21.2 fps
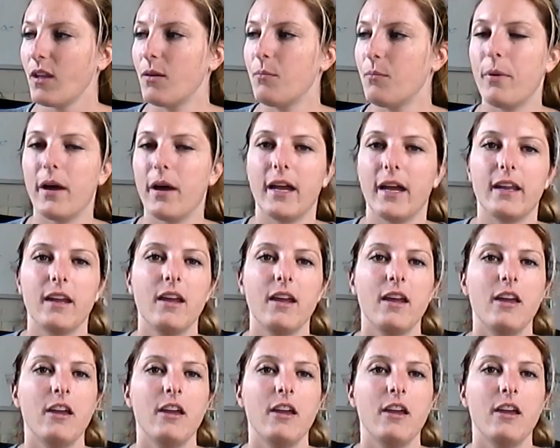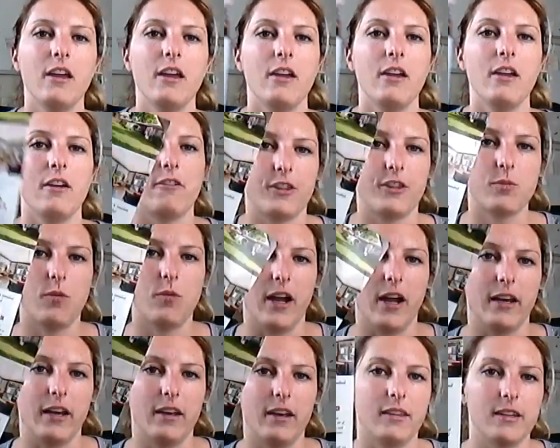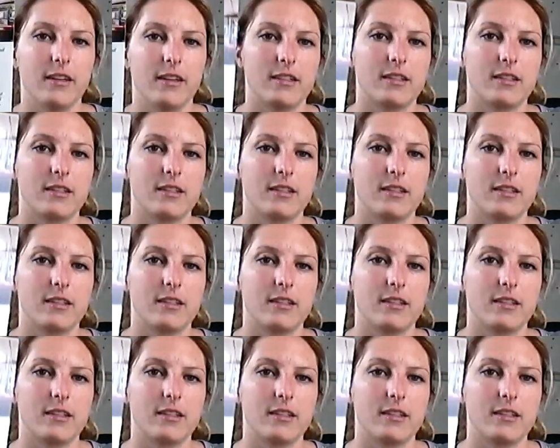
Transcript: But for this one, this